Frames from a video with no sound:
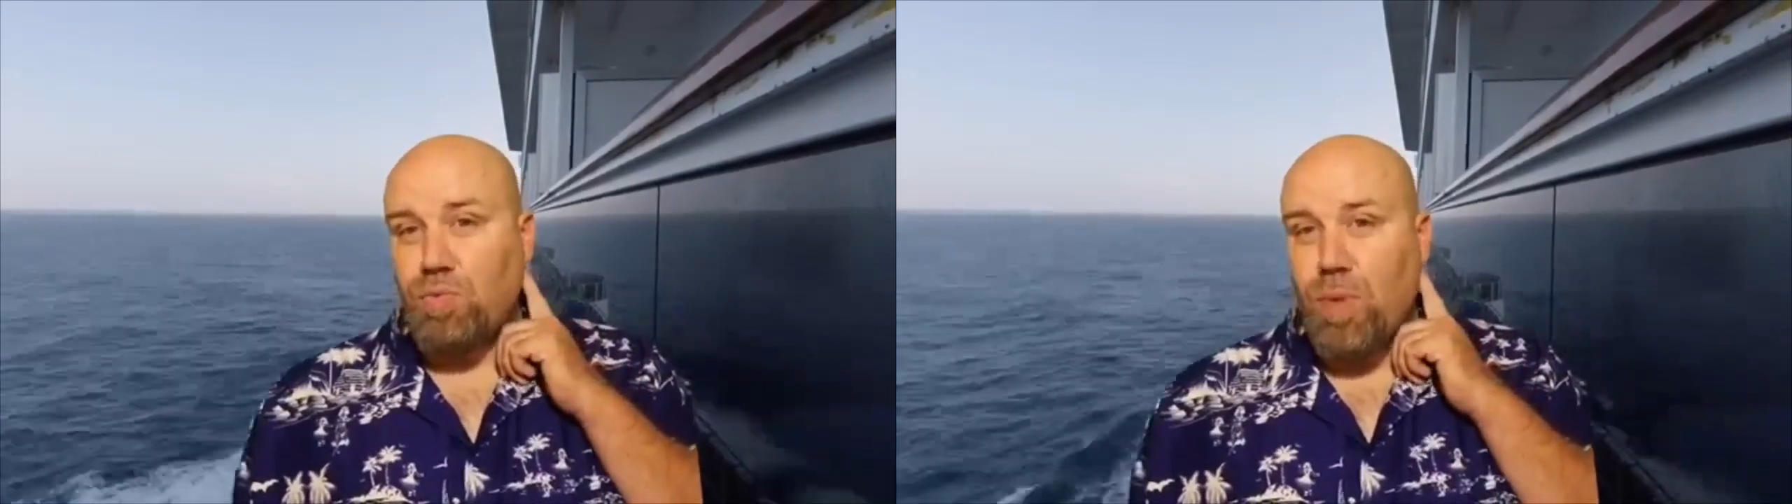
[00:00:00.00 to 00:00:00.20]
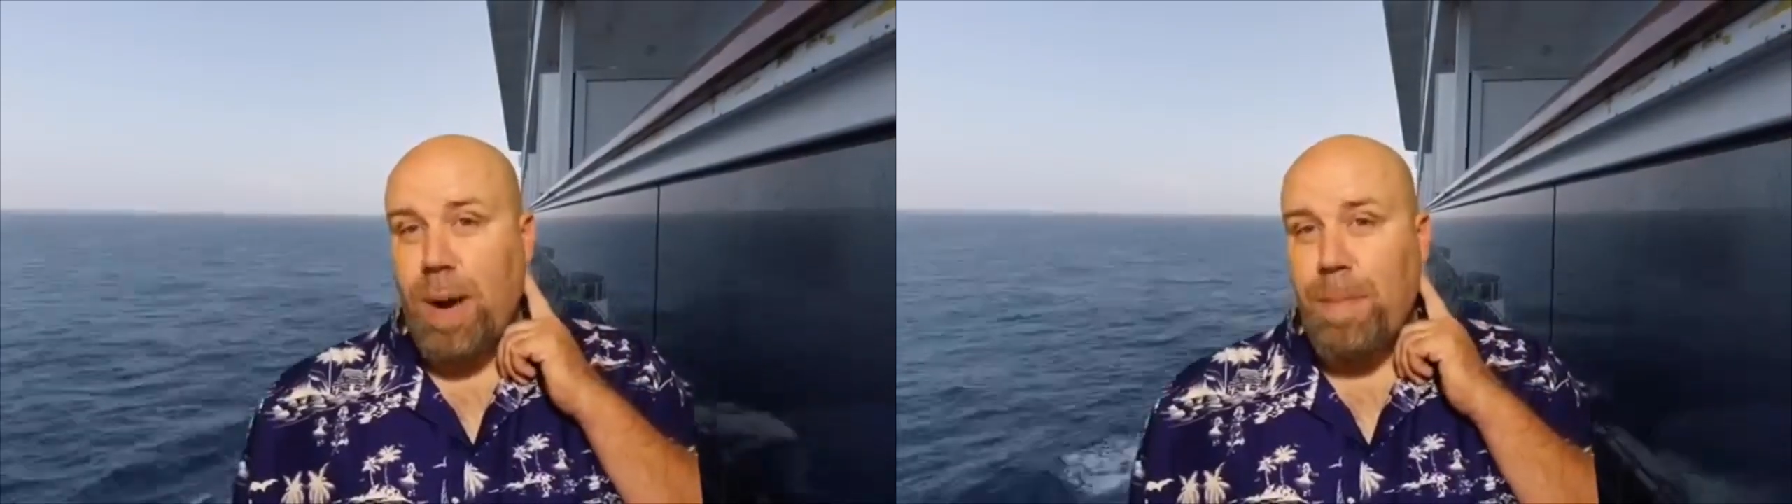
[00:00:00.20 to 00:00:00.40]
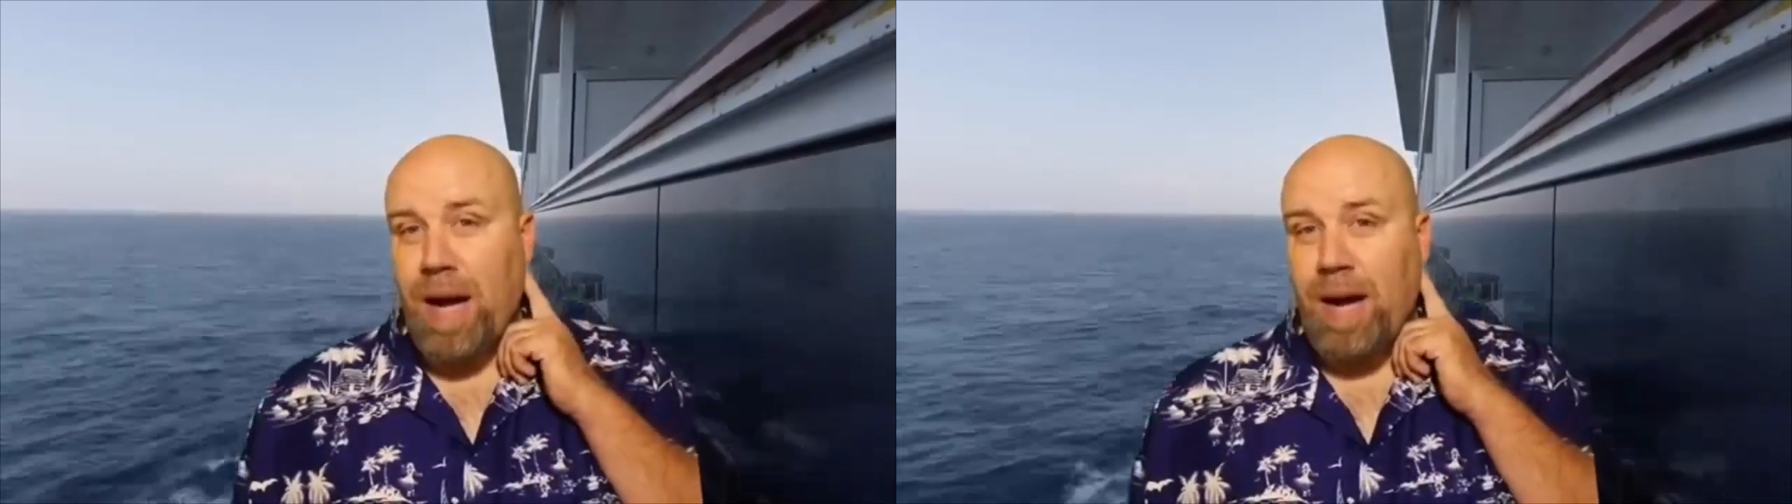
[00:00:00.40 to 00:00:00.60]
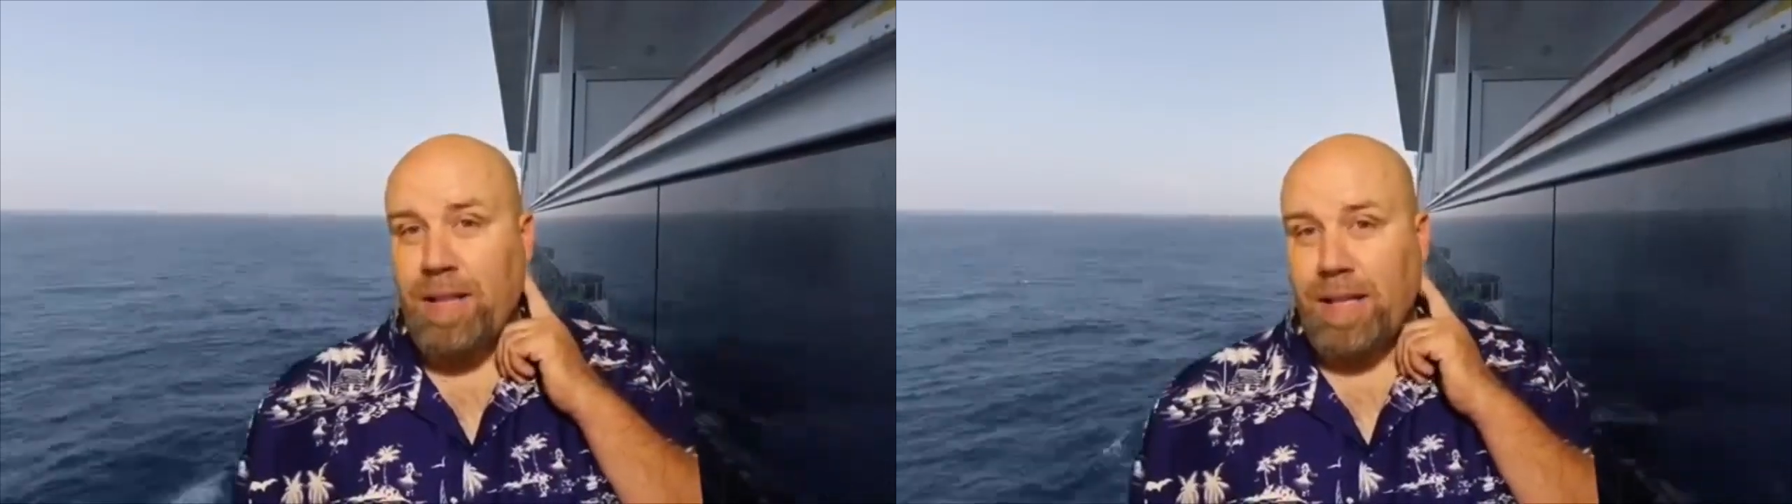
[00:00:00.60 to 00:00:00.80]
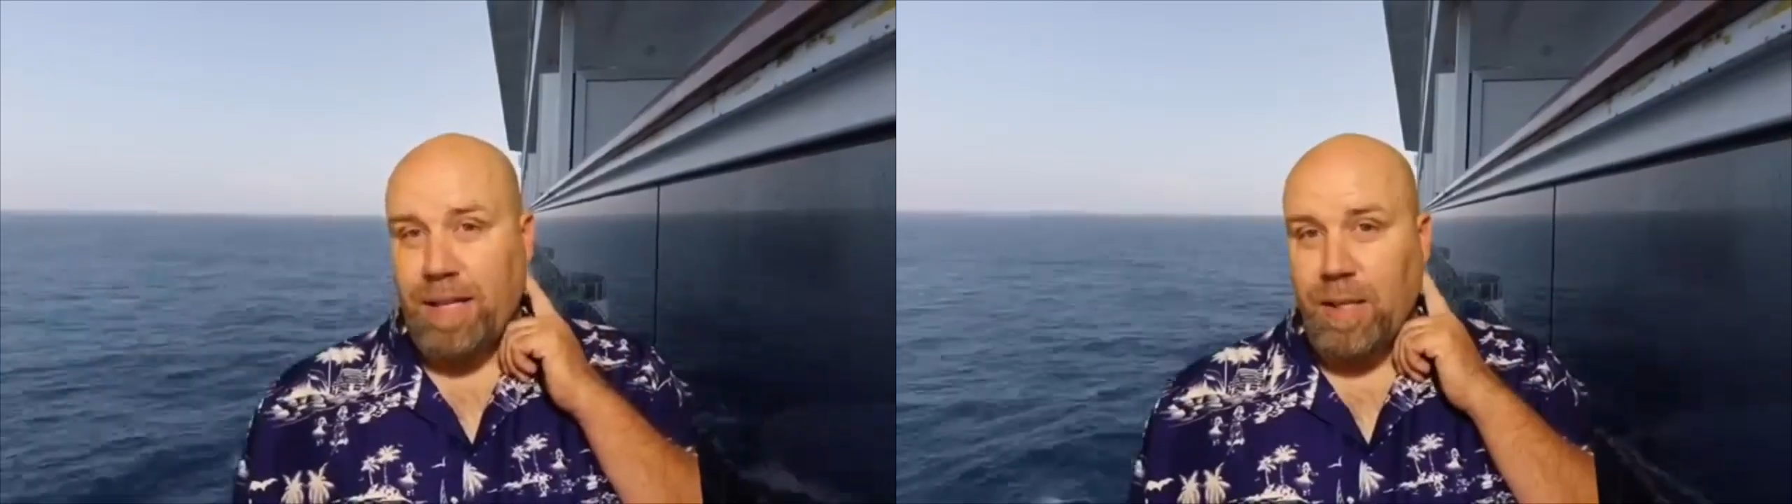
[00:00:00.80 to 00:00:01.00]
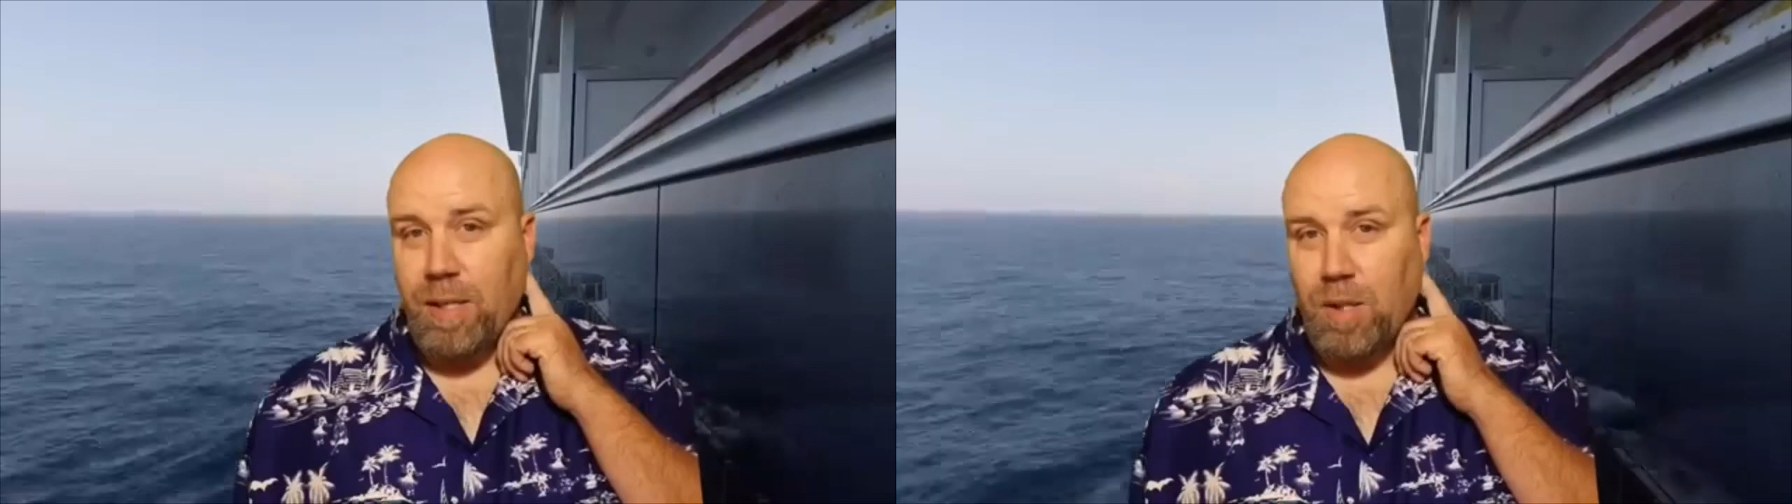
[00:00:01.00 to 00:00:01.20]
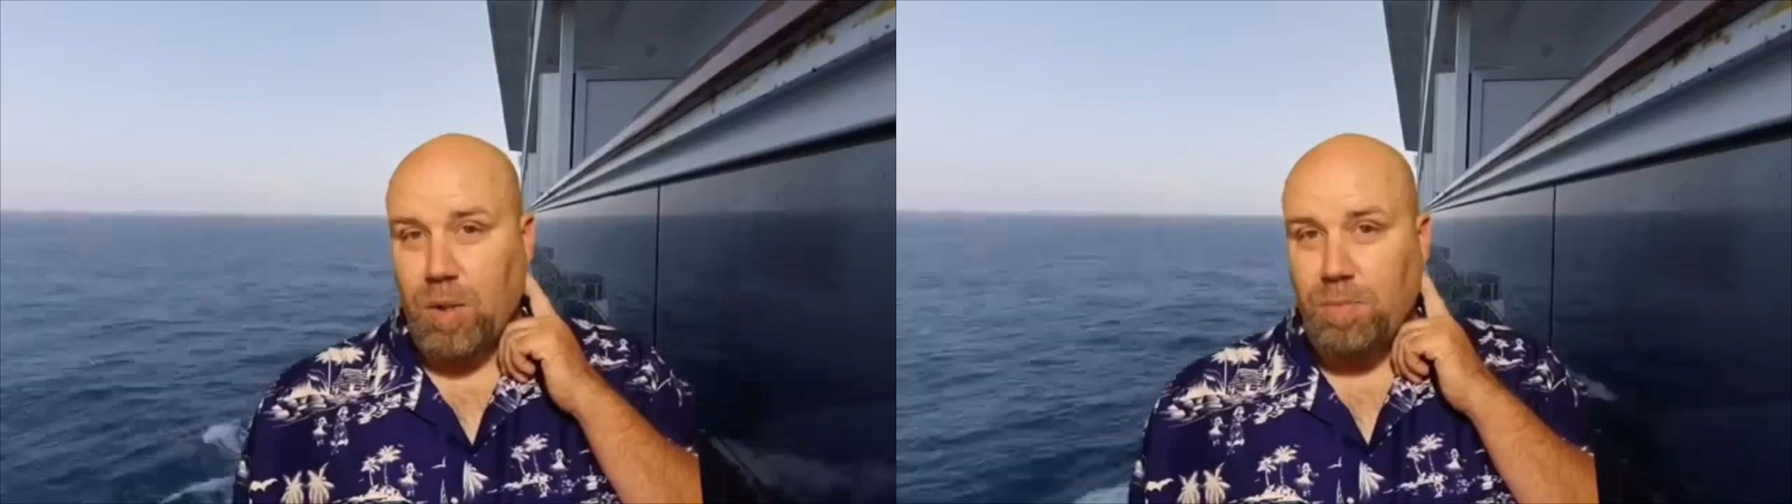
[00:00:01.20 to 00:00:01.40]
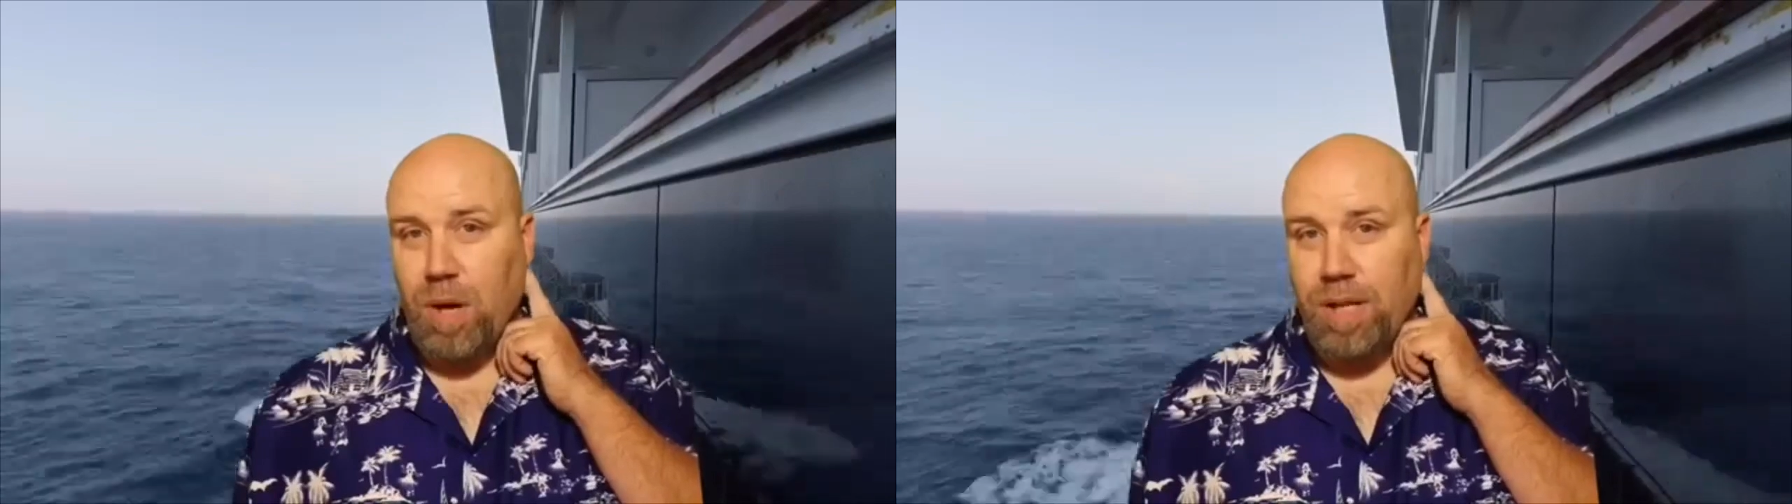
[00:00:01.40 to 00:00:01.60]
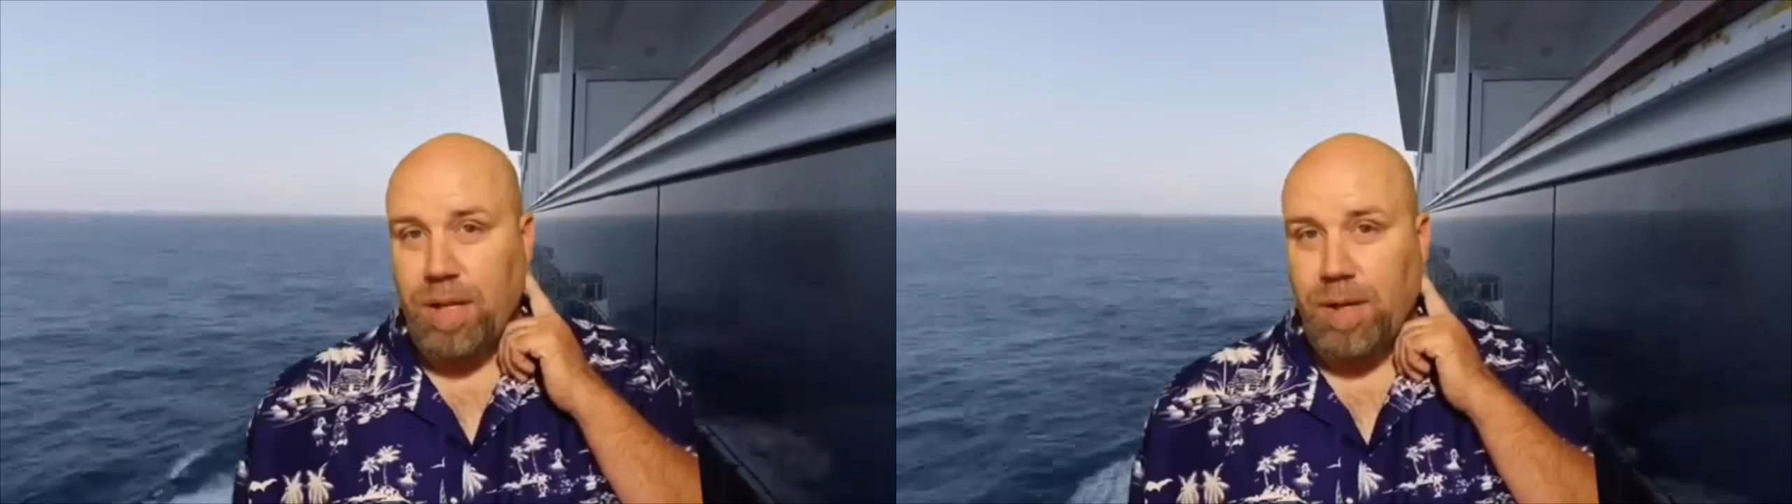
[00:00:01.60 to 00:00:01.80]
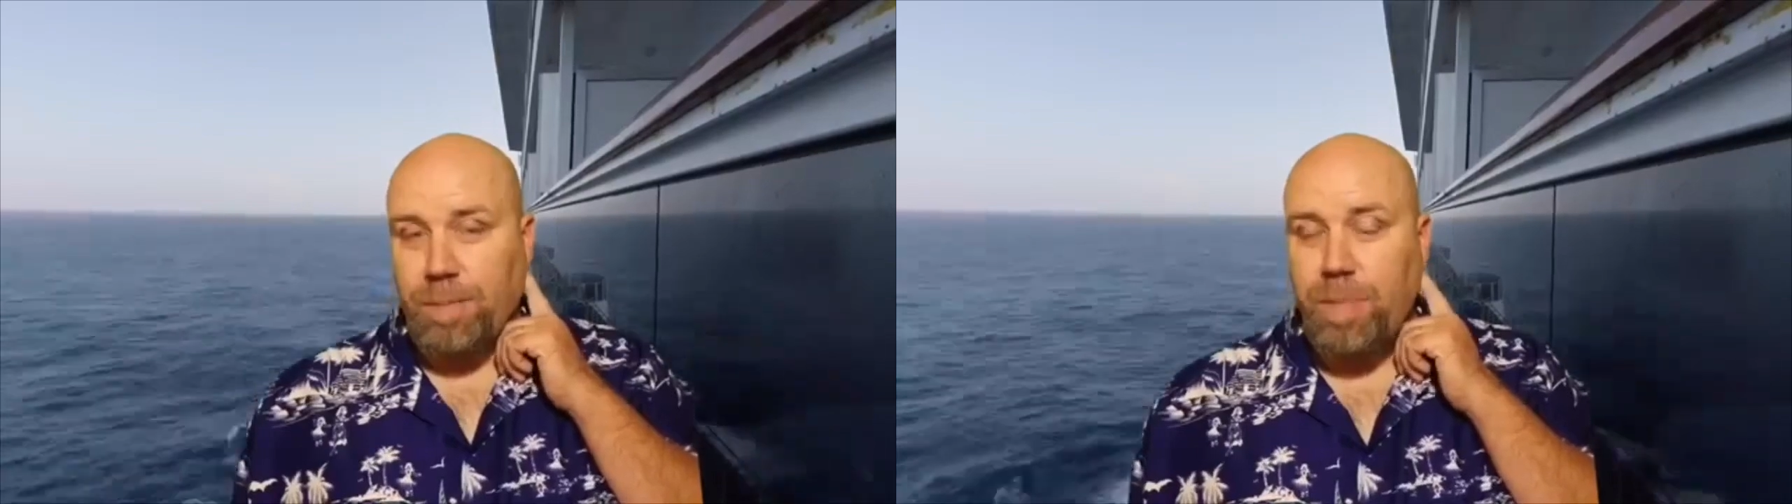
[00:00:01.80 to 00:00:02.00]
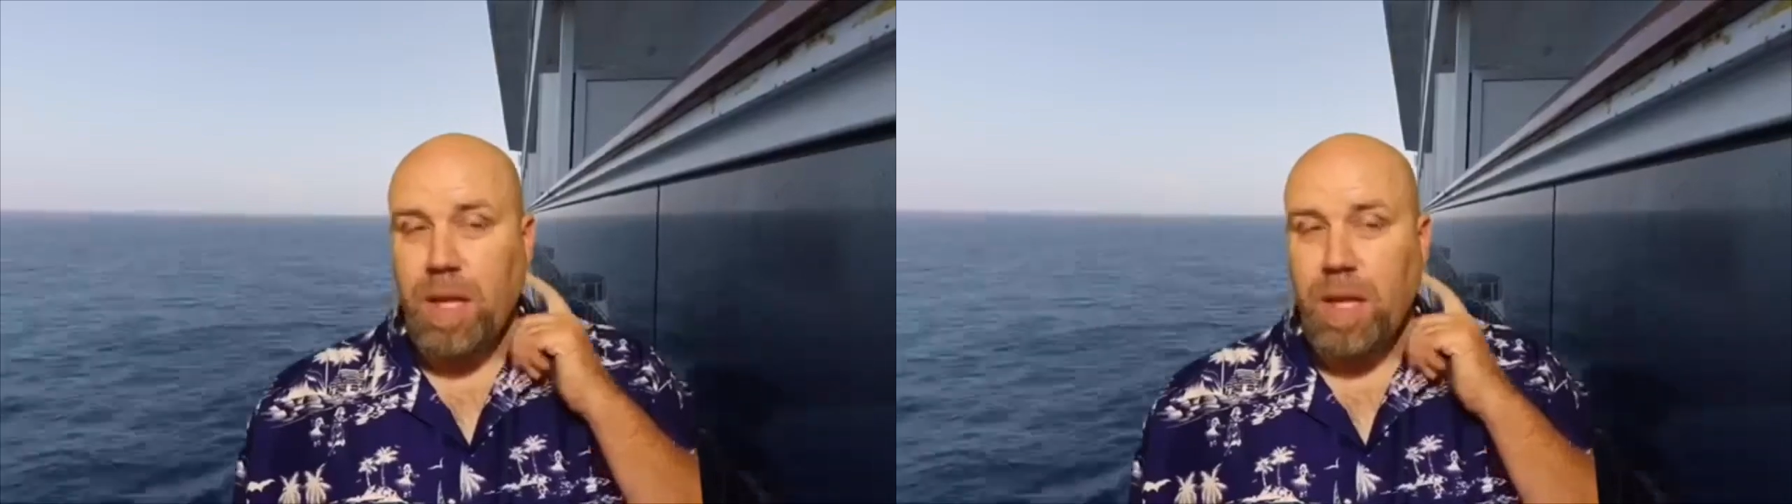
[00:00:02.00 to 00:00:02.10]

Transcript: right behind the earlobe right there.